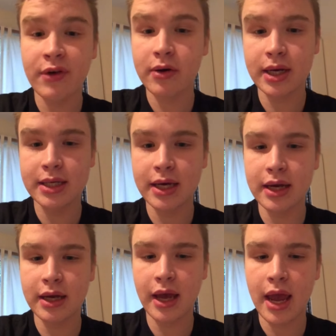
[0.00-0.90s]
great
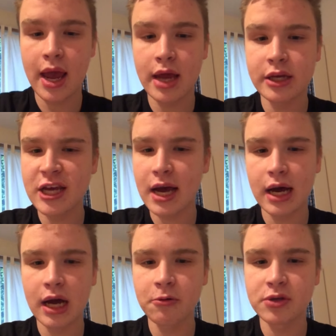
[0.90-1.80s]
day, and yeah,
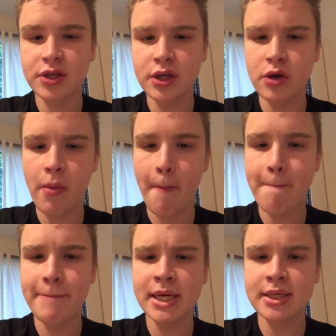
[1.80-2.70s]
I will see you.
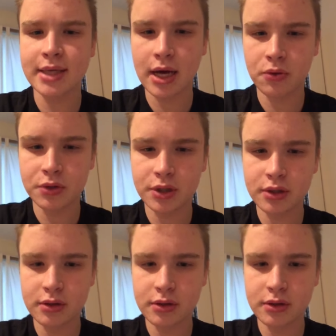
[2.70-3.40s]
Peace out.